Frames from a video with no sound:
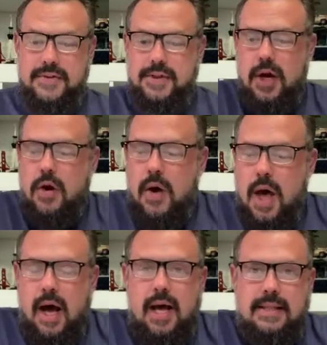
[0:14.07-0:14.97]
So
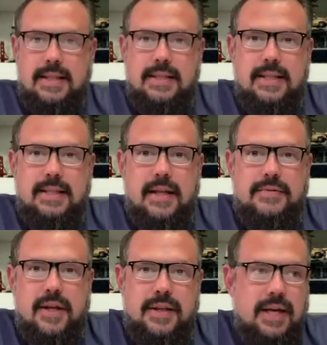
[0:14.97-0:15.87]
since this
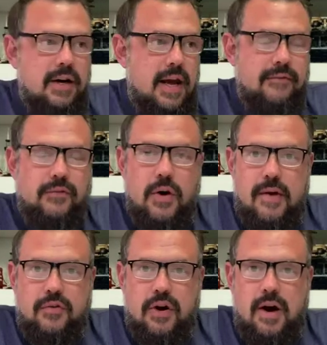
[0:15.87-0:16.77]
lives on the internet
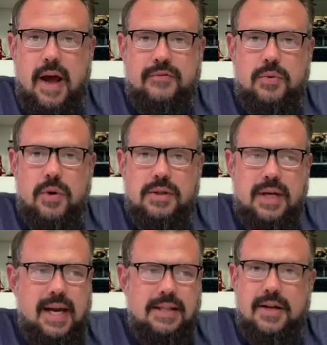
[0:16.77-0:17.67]
forever, afterwards,
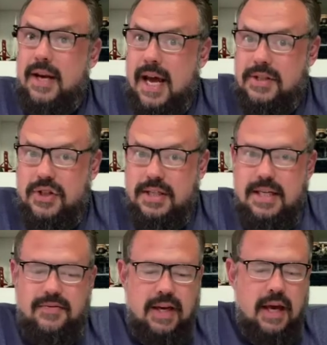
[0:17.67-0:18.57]
I guess on
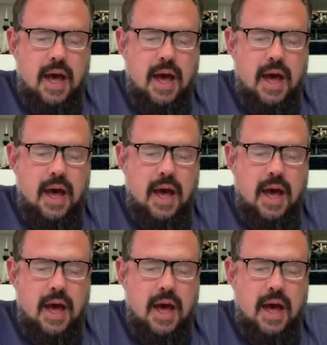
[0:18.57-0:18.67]
IGTV,